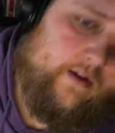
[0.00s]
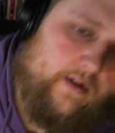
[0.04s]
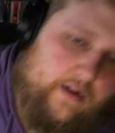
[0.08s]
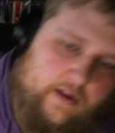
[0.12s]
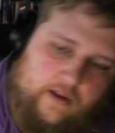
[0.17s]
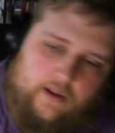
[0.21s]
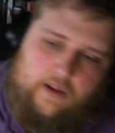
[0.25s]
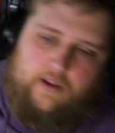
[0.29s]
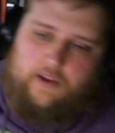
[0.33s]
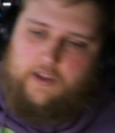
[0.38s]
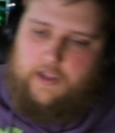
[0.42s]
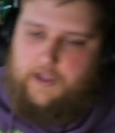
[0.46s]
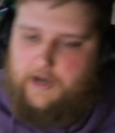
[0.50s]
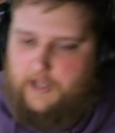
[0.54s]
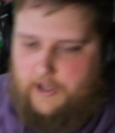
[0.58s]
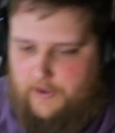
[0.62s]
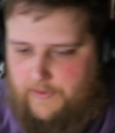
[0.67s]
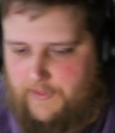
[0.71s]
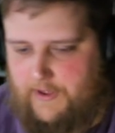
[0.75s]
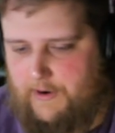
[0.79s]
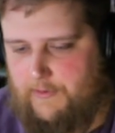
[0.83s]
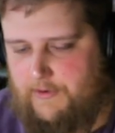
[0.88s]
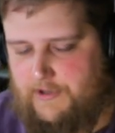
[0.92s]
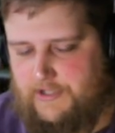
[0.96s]
You know,
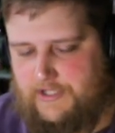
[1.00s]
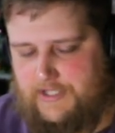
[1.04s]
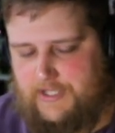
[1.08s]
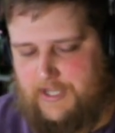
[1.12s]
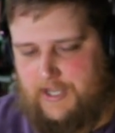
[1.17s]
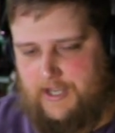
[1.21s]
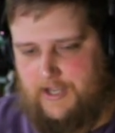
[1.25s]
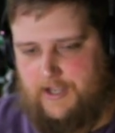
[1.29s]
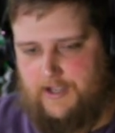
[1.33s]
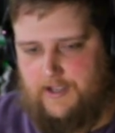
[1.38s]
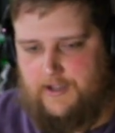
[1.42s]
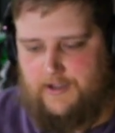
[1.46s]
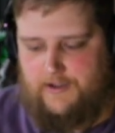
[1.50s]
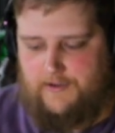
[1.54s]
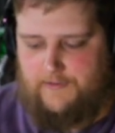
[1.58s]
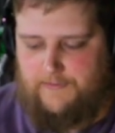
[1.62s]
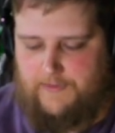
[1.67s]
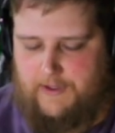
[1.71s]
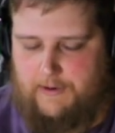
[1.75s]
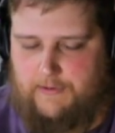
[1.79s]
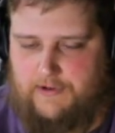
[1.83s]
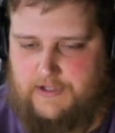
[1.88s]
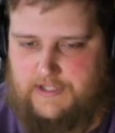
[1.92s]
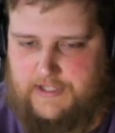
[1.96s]
there was
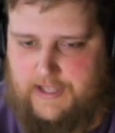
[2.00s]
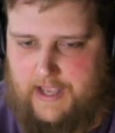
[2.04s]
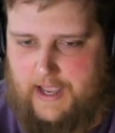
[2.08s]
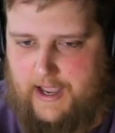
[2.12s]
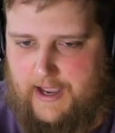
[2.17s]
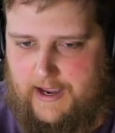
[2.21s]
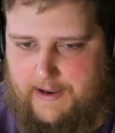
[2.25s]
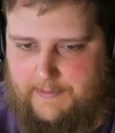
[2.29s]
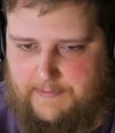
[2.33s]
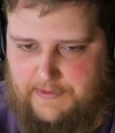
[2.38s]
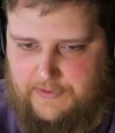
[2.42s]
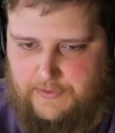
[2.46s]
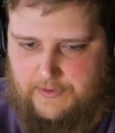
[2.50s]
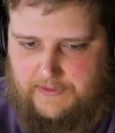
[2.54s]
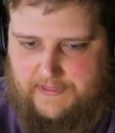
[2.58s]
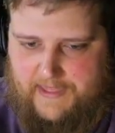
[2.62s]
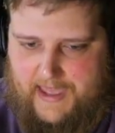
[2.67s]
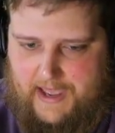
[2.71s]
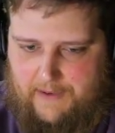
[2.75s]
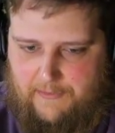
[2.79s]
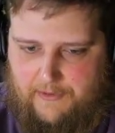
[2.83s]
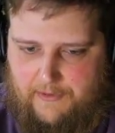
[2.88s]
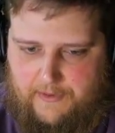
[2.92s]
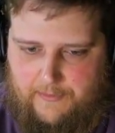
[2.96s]
times with
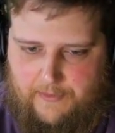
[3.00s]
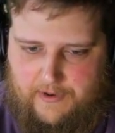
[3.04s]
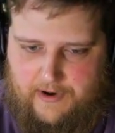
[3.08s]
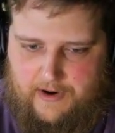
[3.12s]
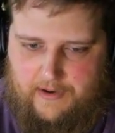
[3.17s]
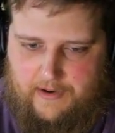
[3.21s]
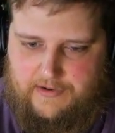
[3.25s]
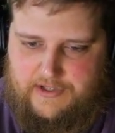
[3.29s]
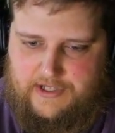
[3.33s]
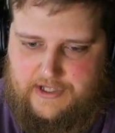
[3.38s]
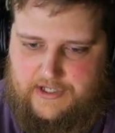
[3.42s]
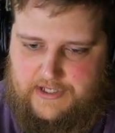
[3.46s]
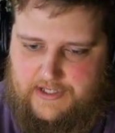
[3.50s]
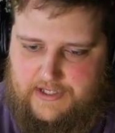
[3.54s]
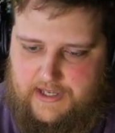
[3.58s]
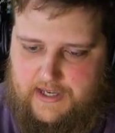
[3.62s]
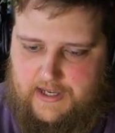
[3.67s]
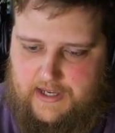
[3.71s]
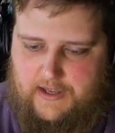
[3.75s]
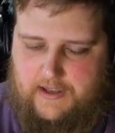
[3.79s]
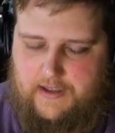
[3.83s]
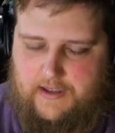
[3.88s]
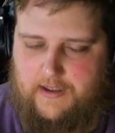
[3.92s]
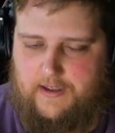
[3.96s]
that one where I was just
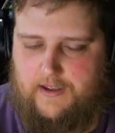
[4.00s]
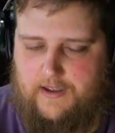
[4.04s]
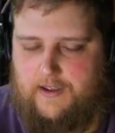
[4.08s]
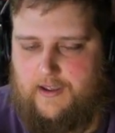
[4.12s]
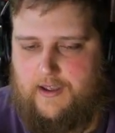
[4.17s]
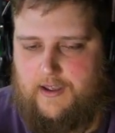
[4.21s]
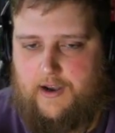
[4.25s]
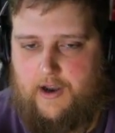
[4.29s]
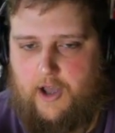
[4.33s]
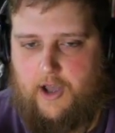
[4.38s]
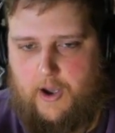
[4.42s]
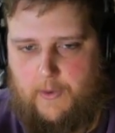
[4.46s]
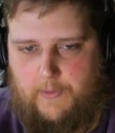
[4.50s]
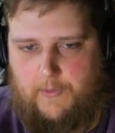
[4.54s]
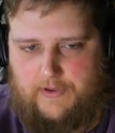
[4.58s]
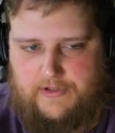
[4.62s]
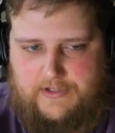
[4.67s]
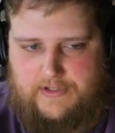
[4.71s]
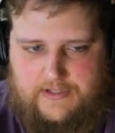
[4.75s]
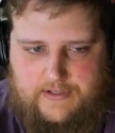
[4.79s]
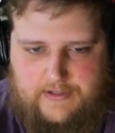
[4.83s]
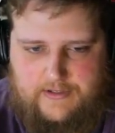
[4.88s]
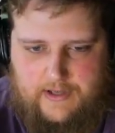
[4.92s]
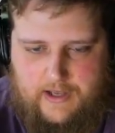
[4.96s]
like, in Hot
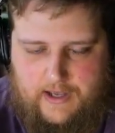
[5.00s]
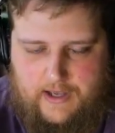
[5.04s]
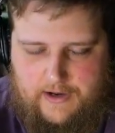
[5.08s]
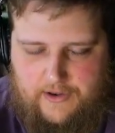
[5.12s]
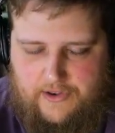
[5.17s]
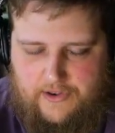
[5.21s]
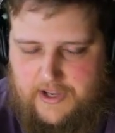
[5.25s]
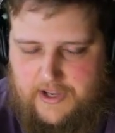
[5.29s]
Wheels Unleashed,